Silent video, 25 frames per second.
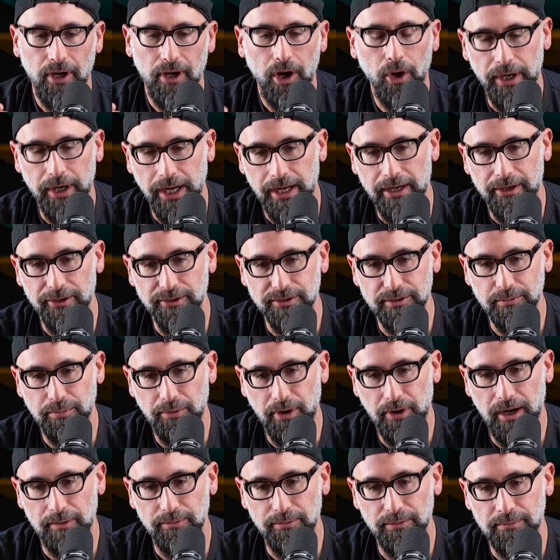okay, here's a
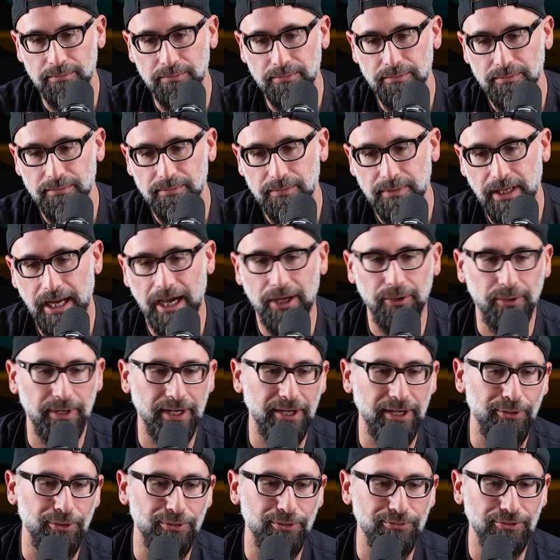problem. How do I
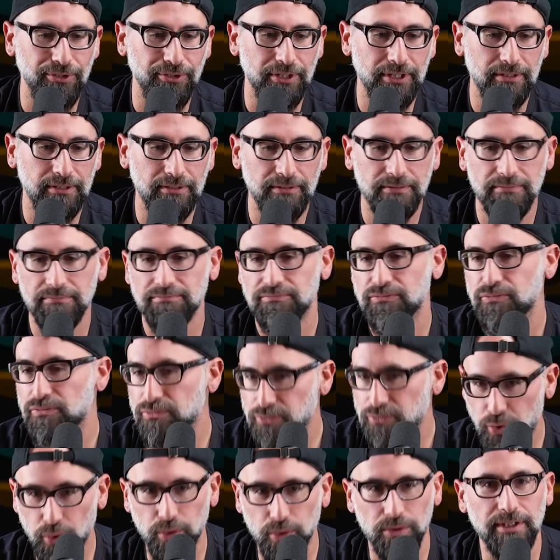get over it?
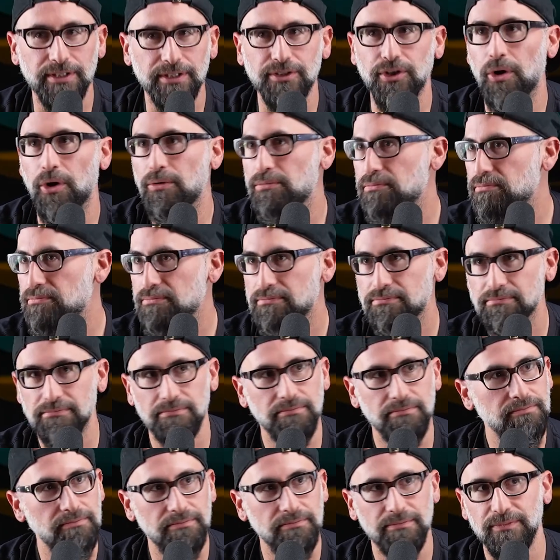Cool. Let's go.
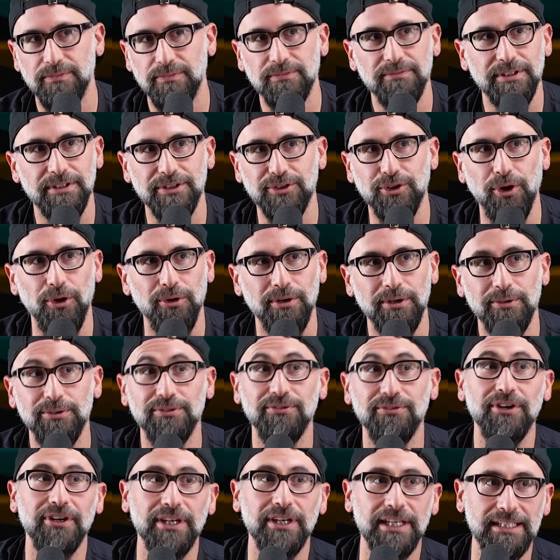It
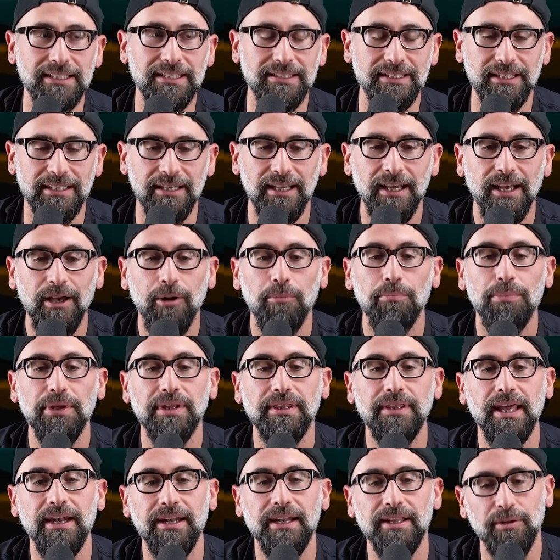was very easy.
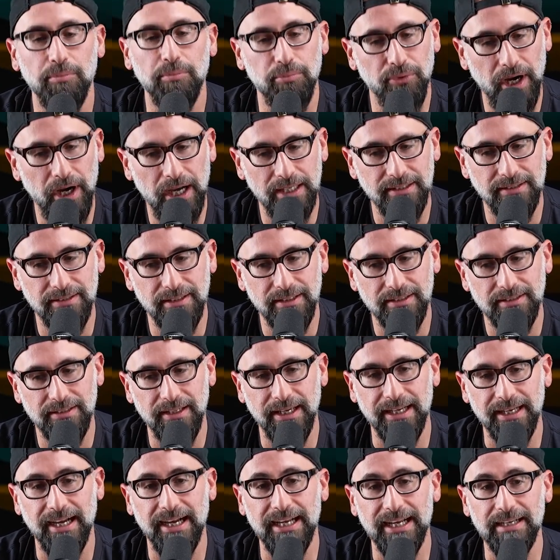But then in the process,
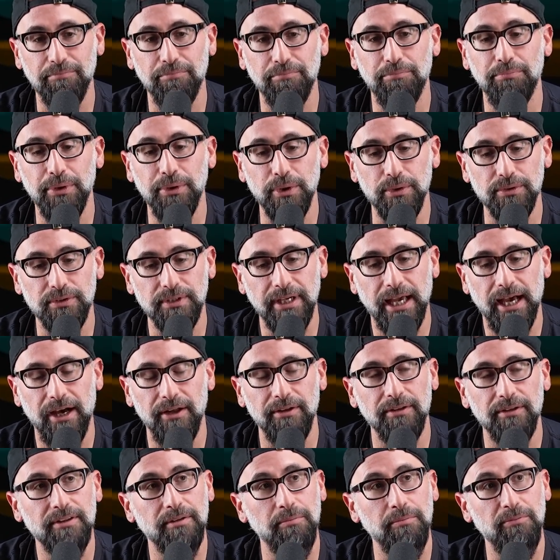like I built
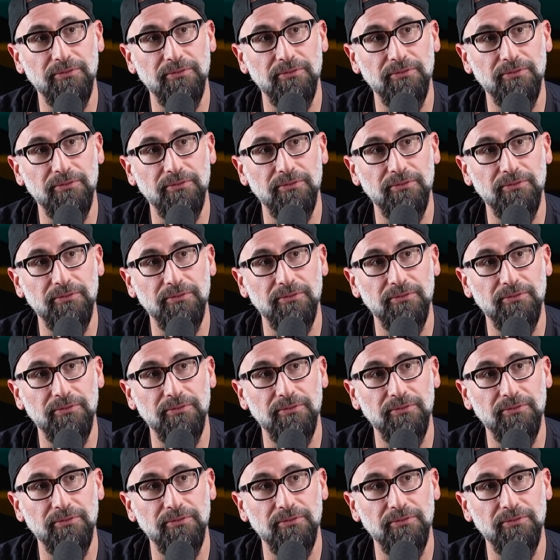out